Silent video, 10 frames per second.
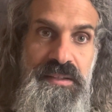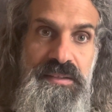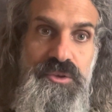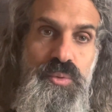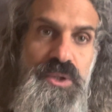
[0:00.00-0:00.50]

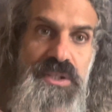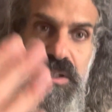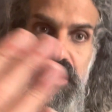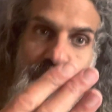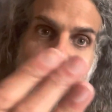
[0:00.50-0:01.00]
The twin
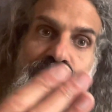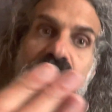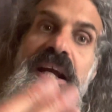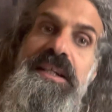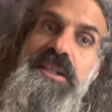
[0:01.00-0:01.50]
is
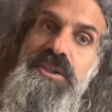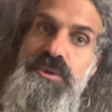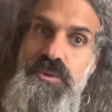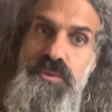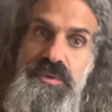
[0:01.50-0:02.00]
reflecting you,